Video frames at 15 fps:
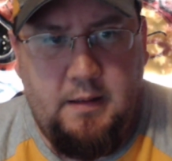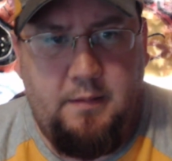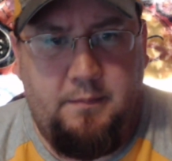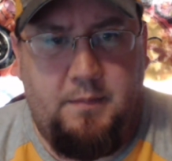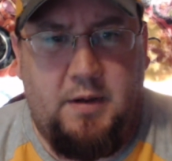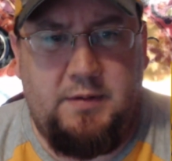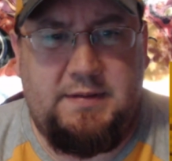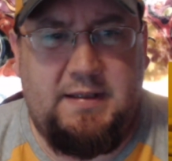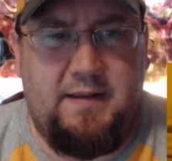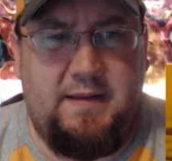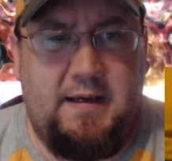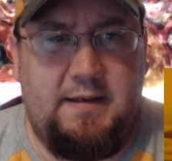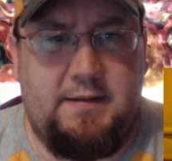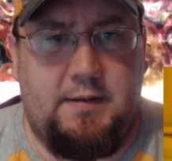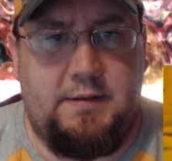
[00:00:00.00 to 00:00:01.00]
Most of
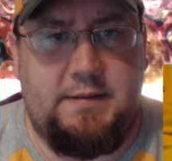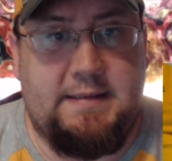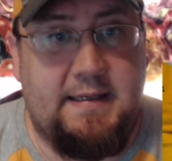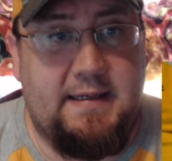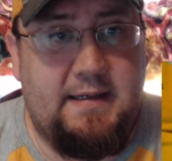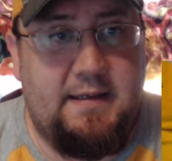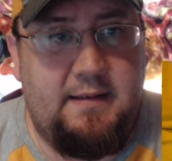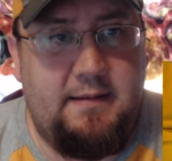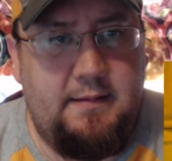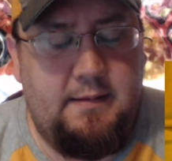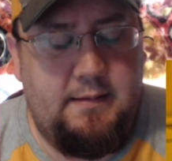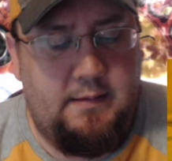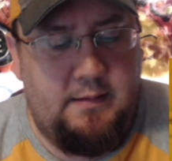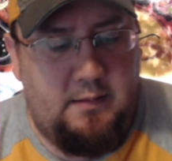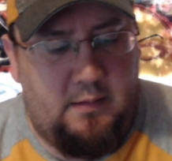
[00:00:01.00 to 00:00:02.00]
these are scented
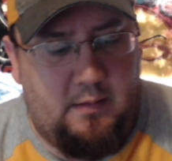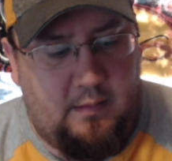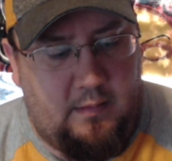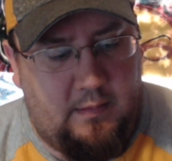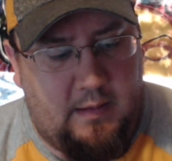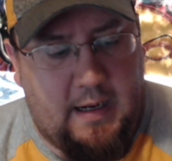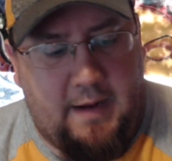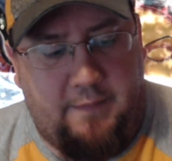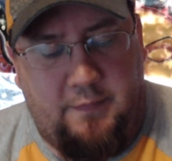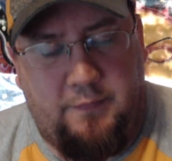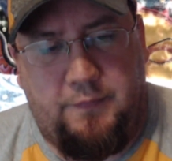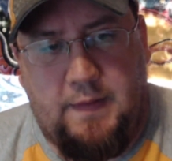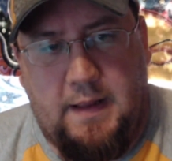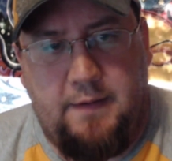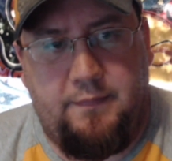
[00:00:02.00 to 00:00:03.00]
or have a
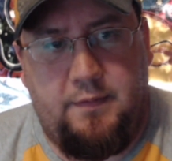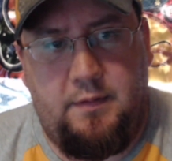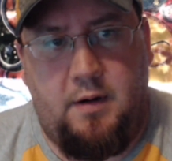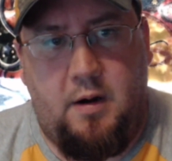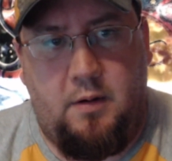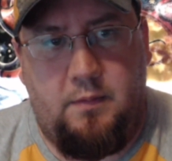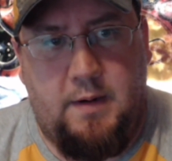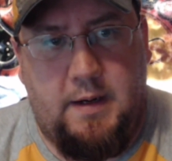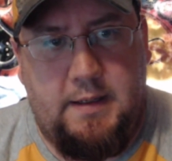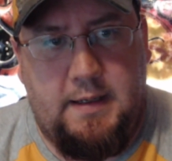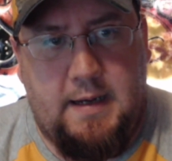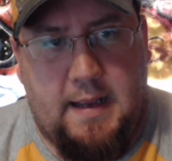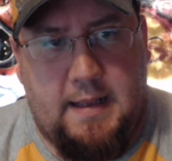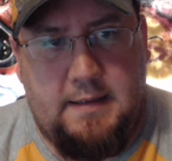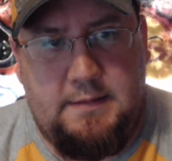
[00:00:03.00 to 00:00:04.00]
flavor already
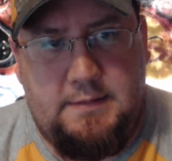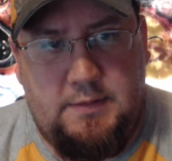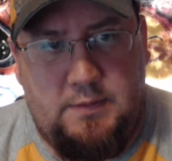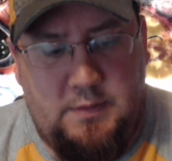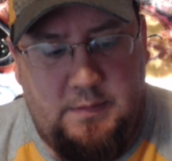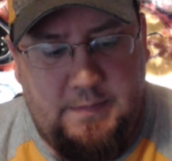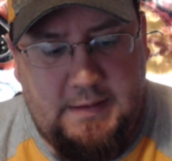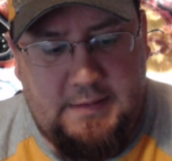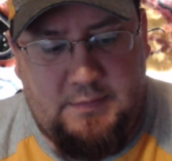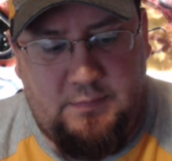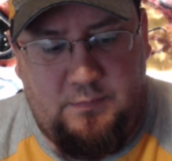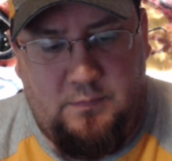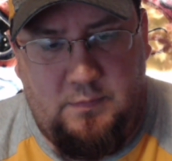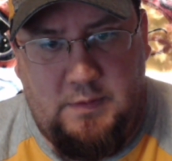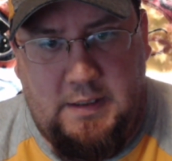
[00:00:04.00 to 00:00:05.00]
added to them. This
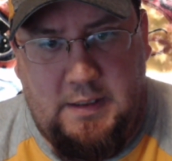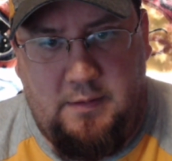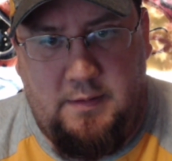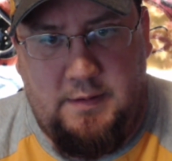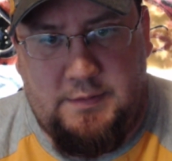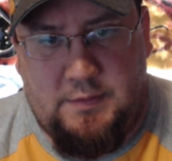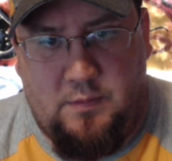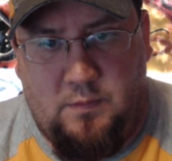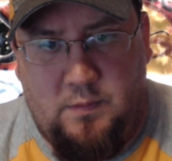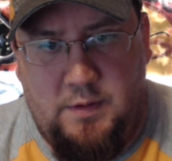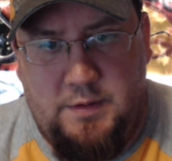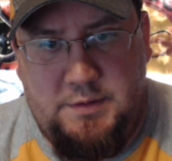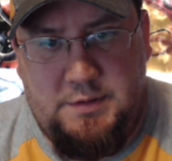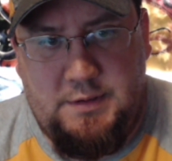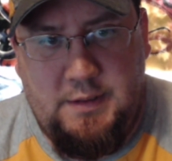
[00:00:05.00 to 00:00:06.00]
here is
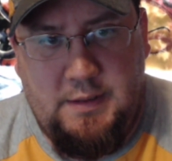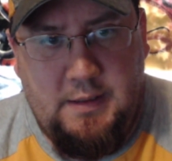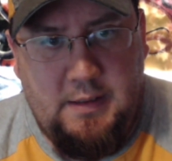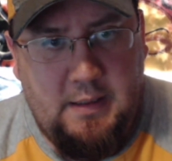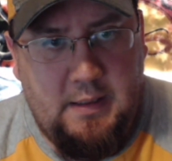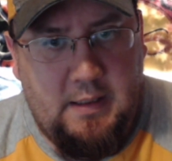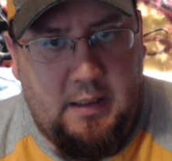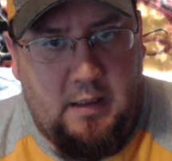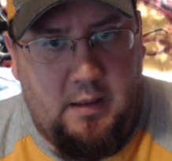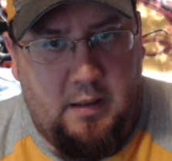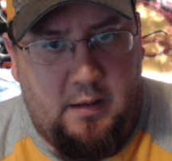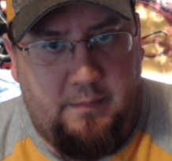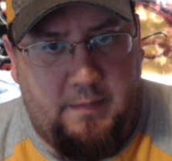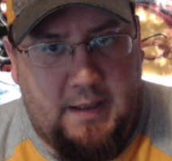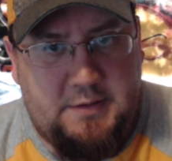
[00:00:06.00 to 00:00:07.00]
orange.
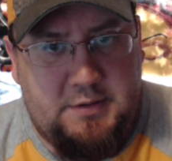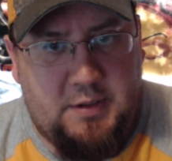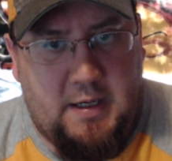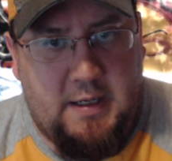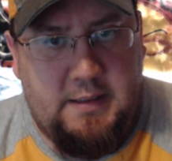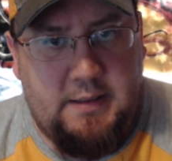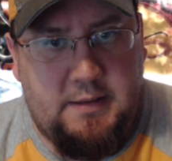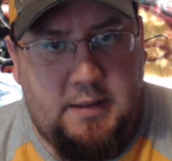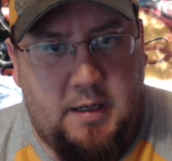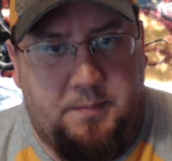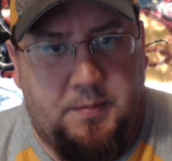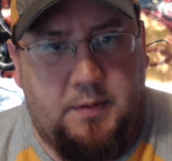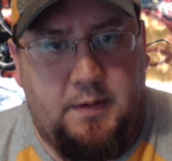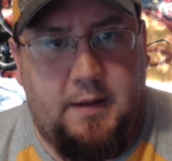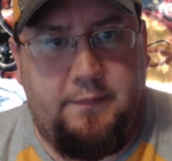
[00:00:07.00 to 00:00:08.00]
I tried a
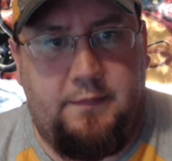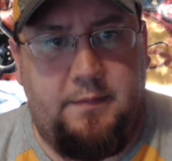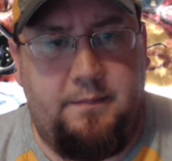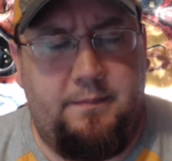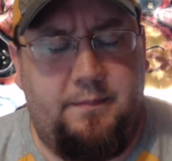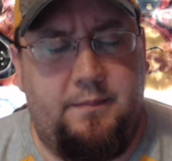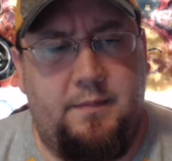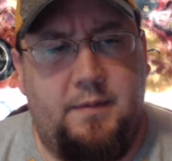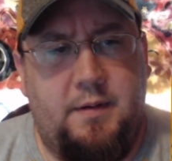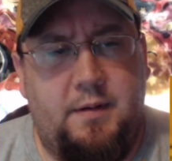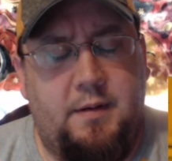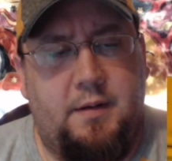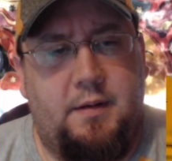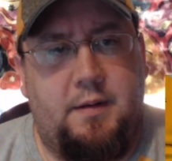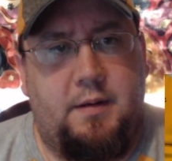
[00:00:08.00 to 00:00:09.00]
couple of them,
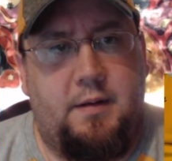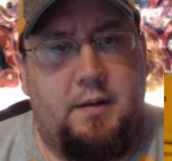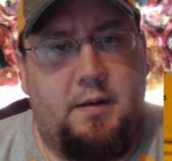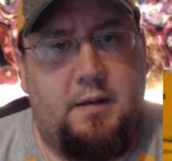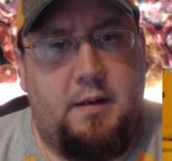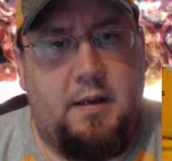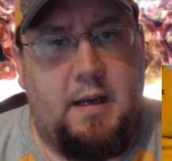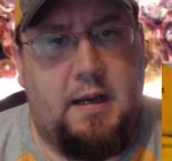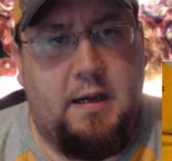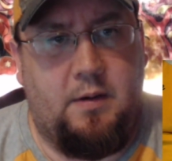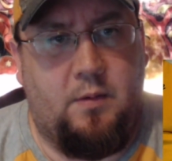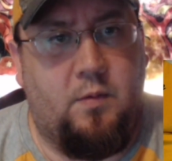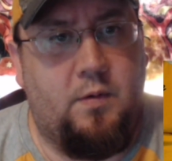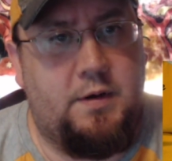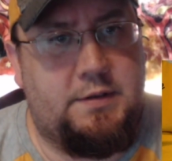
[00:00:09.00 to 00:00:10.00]
and
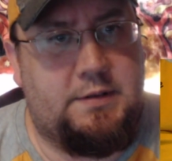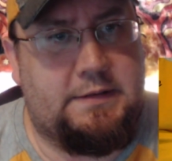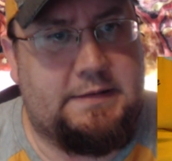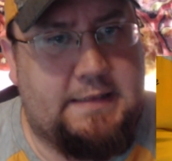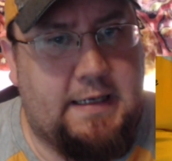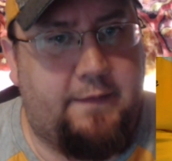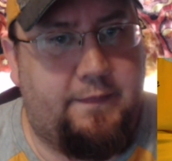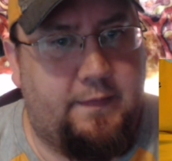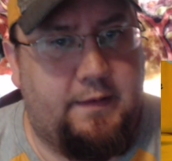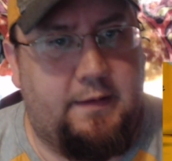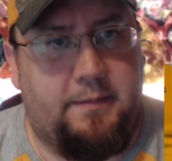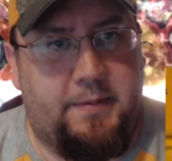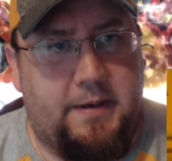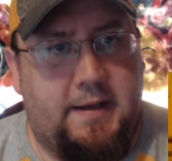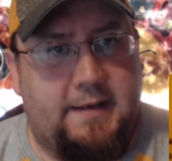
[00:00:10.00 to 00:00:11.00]
orange is definitely the
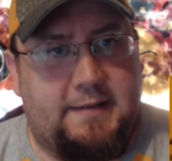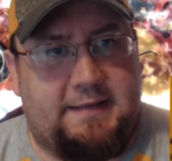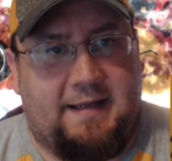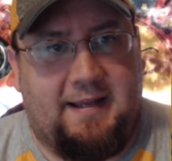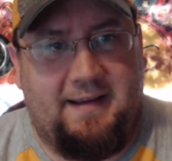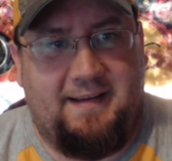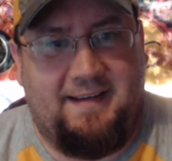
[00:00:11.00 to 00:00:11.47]
best.